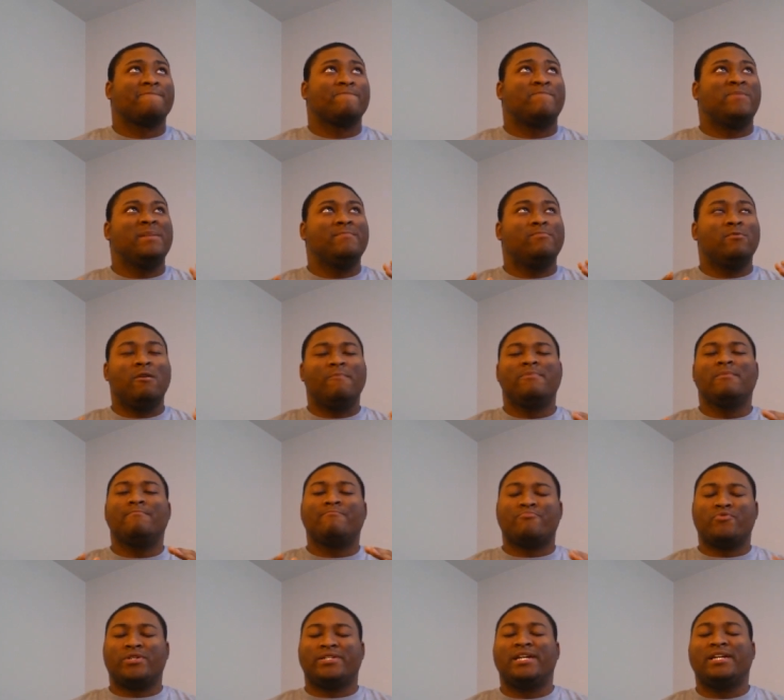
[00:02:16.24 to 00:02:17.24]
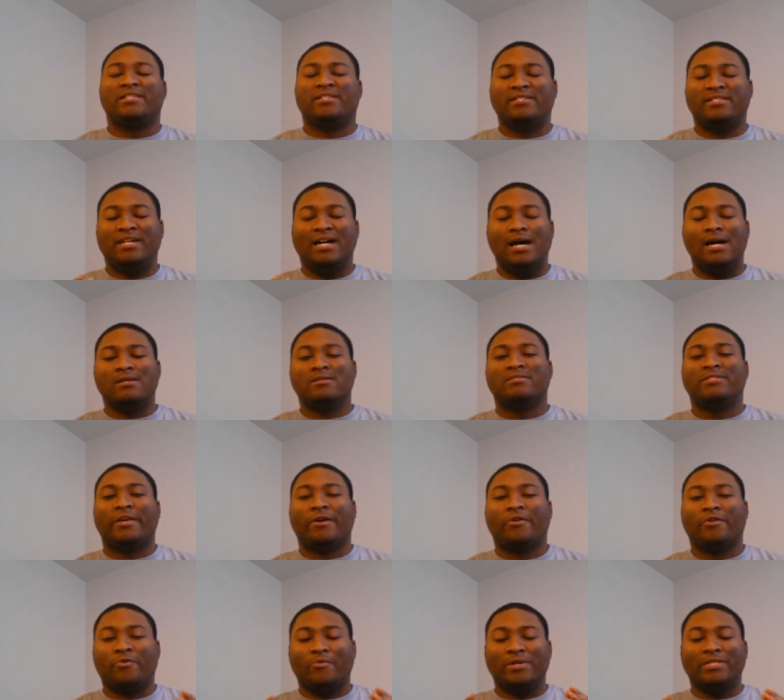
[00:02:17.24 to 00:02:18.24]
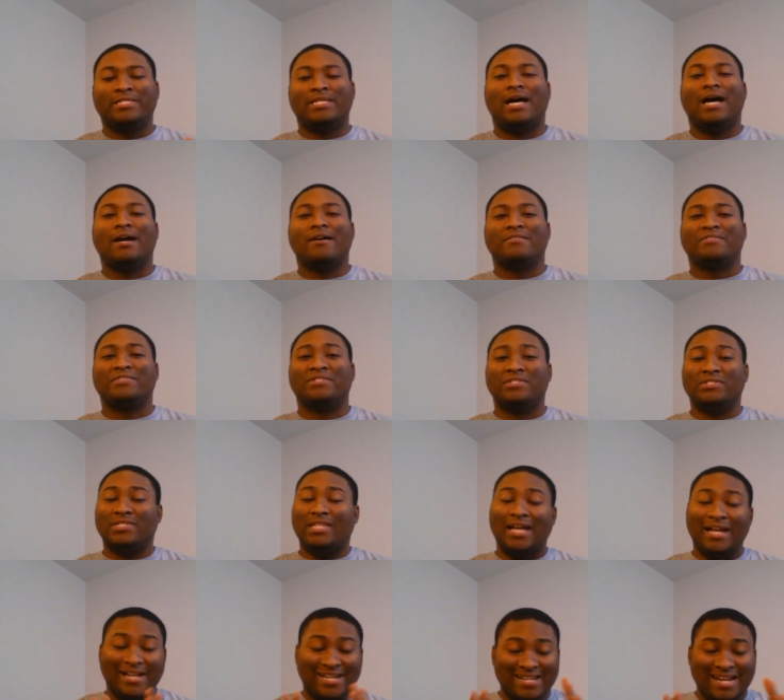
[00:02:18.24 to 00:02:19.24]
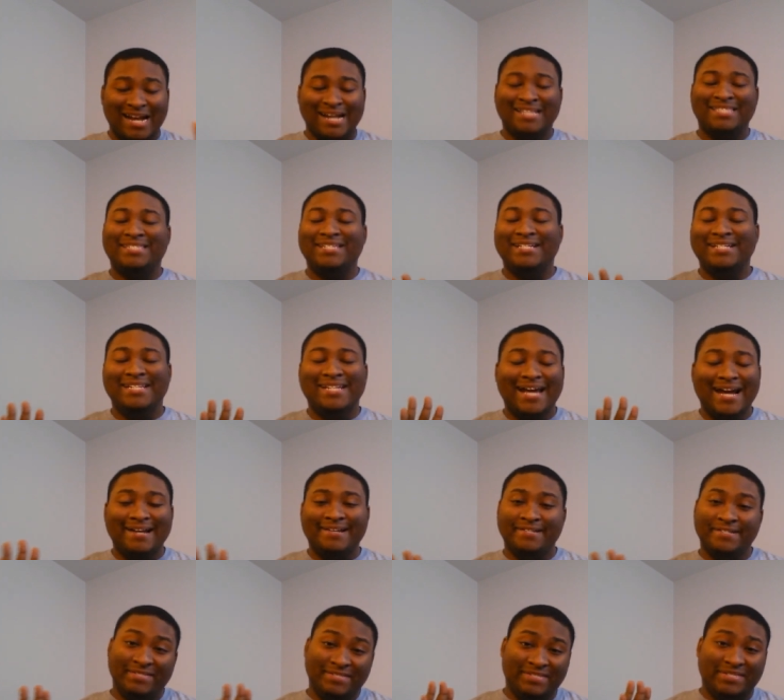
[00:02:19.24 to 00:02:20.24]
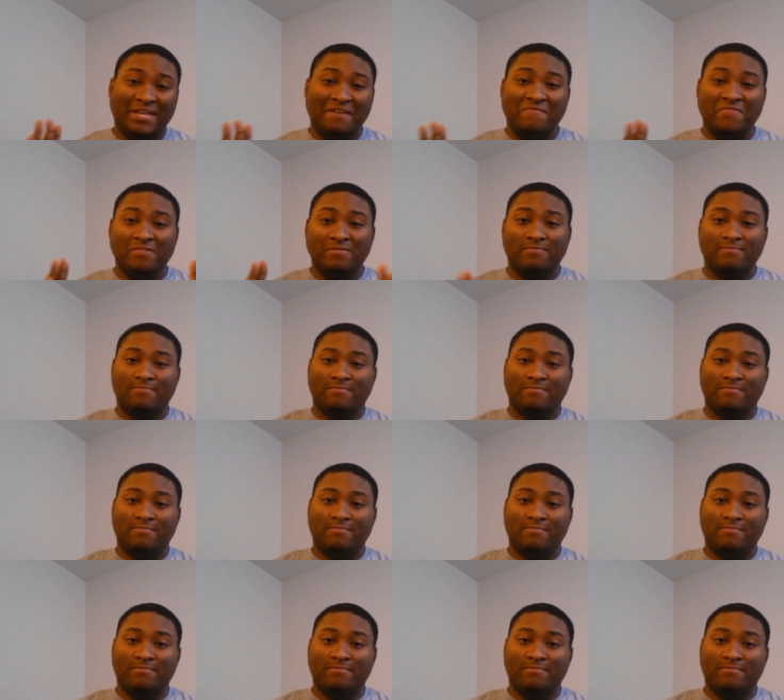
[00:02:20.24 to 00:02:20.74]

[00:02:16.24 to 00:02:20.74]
people have been predicting The Undertaker to retire since, like, nineteen ninety-seven.